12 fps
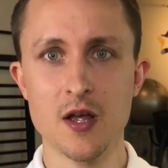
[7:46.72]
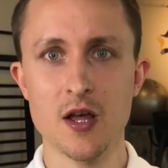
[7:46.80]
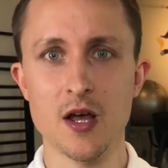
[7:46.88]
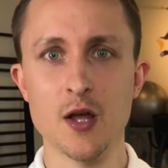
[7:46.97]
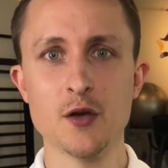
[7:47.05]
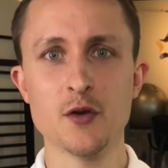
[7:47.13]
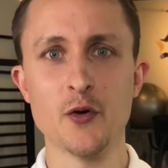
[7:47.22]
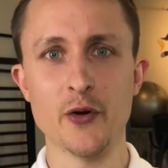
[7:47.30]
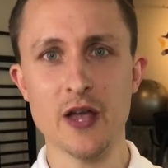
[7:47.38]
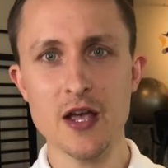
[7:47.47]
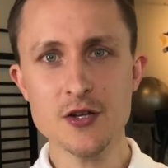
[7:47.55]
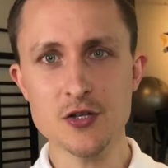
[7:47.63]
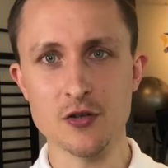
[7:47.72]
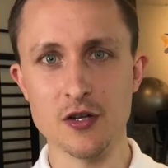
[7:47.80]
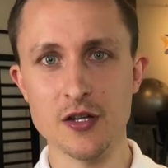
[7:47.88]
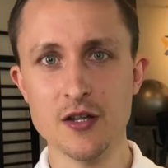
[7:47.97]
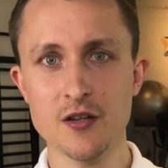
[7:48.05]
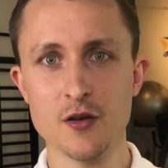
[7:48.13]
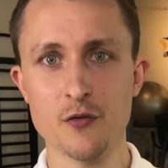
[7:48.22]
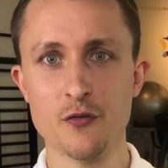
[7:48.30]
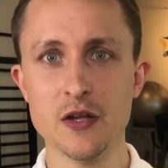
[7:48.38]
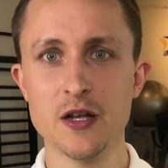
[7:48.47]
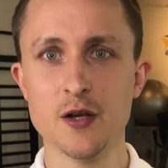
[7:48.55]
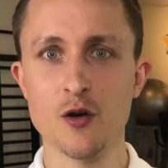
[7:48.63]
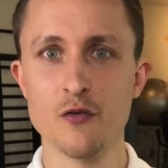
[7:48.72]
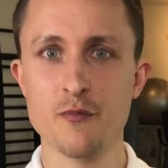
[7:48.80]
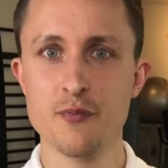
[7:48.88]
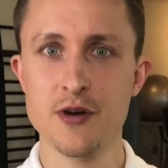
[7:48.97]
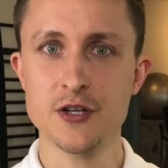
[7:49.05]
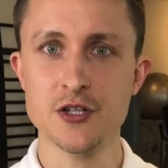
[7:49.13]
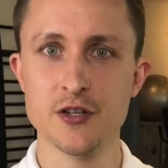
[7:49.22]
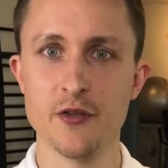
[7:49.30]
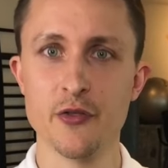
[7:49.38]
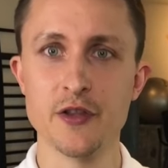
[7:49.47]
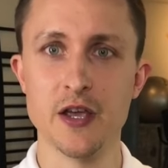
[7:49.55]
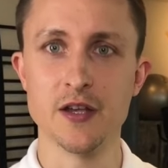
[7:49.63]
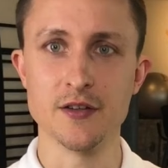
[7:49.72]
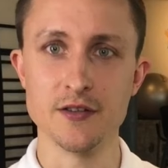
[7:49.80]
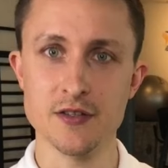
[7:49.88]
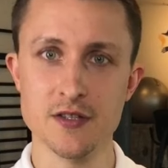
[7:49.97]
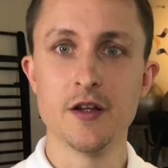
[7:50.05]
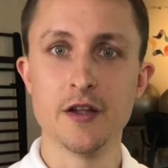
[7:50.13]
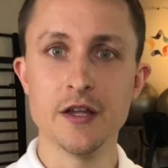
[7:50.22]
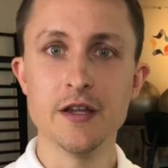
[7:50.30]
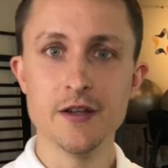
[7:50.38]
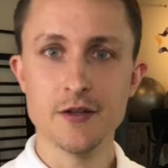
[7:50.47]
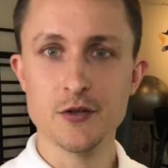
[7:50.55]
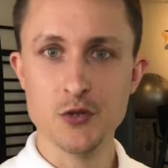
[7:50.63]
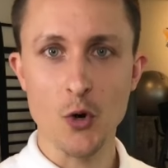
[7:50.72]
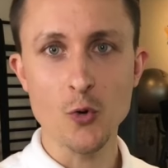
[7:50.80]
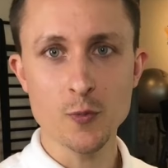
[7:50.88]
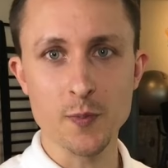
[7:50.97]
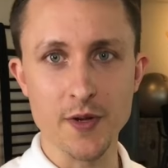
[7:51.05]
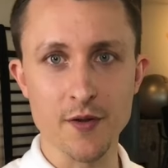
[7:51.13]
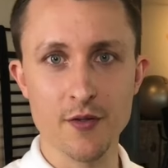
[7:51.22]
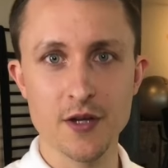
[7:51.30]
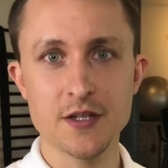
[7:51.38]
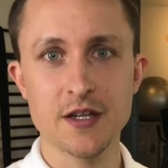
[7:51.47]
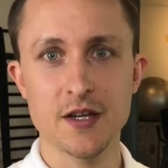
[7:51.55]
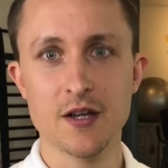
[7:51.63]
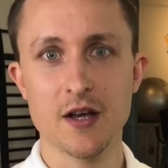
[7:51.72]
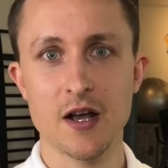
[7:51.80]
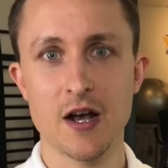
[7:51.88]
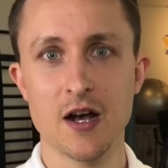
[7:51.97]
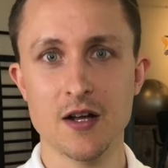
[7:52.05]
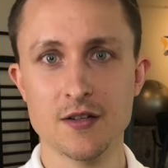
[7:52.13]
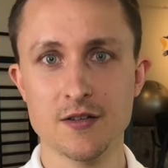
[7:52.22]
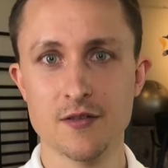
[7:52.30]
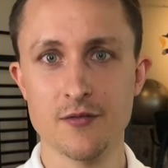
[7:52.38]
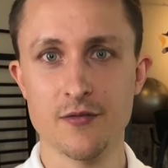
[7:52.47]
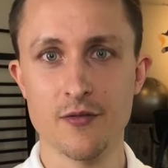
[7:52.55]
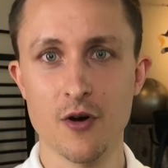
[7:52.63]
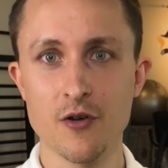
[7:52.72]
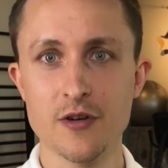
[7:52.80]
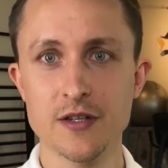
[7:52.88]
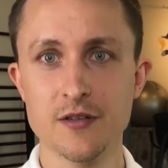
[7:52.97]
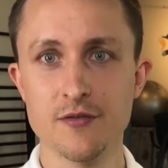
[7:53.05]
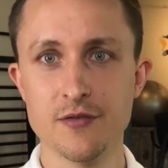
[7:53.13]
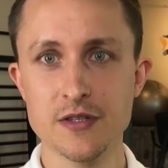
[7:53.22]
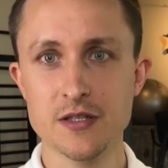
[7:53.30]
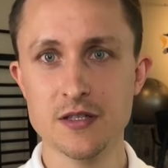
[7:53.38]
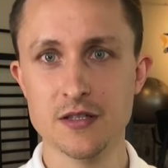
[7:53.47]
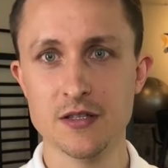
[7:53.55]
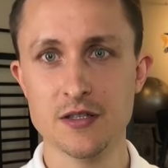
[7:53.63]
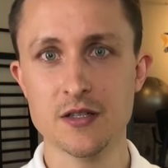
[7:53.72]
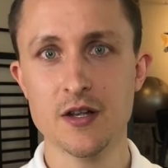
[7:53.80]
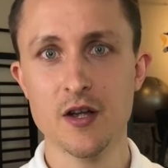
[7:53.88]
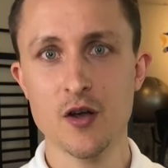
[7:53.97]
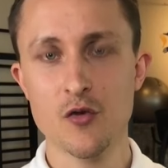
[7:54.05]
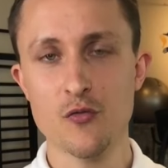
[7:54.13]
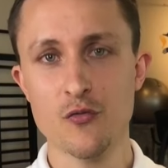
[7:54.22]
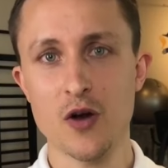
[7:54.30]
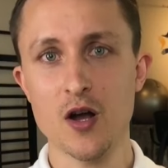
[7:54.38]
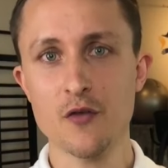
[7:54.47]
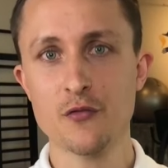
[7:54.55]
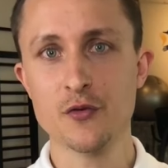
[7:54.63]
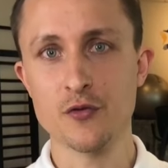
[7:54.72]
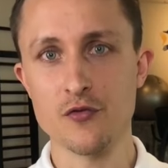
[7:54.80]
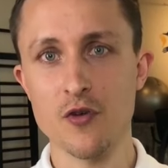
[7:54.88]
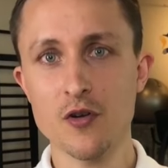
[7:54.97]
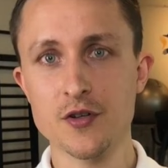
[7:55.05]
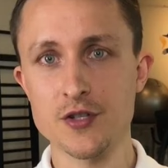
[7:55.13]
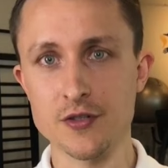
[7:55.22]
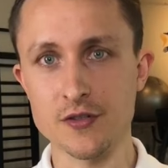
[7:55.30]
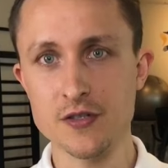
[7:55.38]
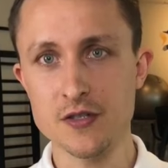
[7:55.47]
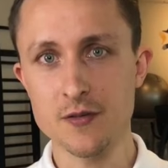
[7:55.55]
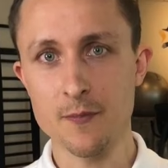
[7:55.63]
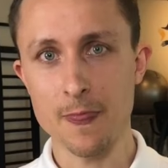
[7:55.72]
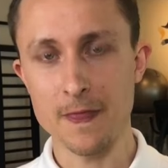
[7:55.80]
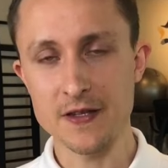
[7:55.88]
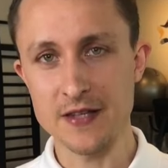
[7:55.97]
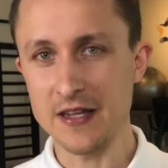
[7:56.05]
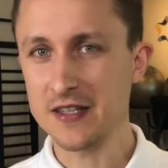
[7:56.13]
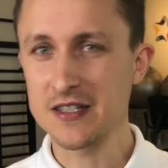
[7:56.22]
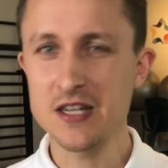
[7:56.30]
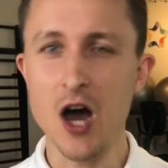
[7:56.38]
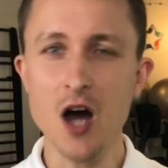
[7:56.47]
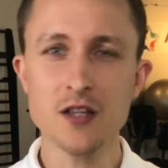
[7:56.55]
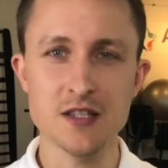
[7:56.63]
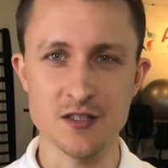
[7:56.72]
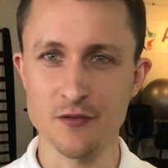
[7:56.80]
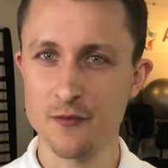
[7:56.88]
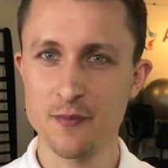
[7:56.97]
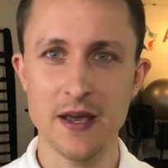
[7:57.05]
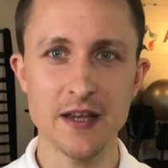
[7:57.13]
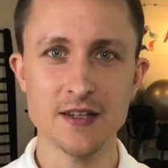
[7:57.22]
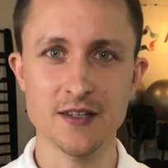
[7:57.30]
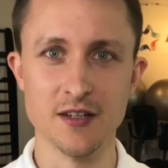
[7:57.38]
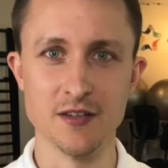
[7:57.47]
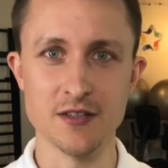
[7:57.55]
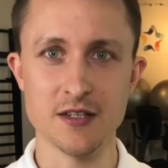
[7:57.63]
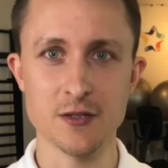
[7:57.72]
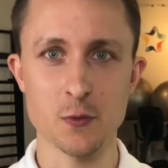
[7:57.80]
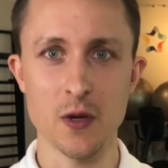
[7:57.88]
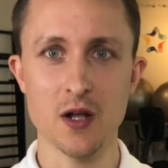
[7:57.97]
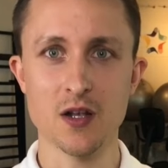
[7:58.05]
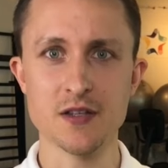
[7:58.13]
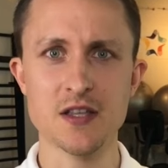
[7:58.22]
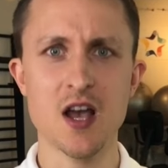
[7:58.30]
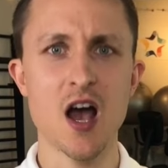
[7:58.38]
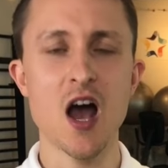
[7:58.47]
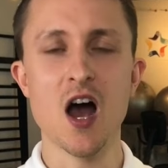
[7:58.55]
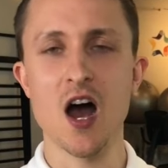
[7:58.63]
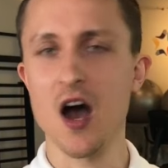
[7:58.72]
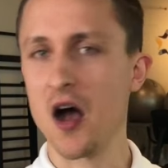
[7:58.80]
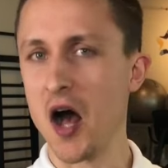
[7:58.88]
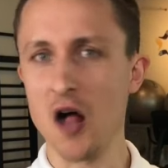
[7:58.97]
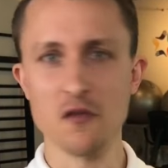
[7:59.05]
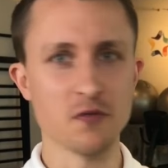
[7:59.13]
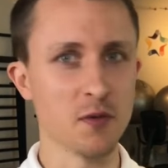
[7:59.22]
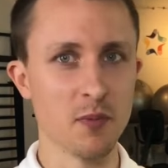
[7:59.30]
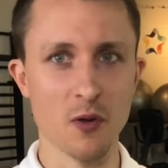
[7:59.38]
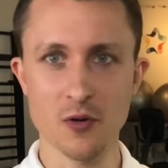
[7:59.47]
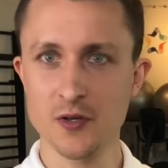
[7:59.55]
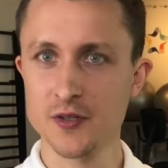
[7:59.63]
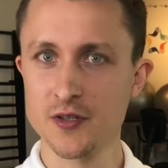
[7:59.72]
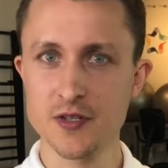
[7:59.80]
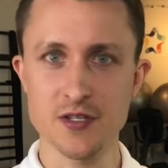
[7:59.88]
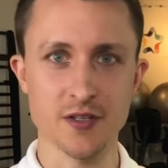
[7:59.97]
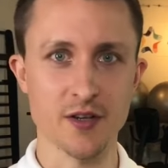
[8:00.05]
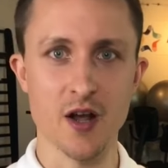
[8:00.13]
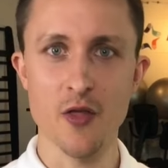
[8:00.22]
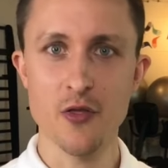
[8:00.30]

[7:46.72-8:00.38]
and occasionally a feeling of pressure in the anus. He told me that he had already visited 5 urologists, taken tons of painkillers as well as alpha blockers and other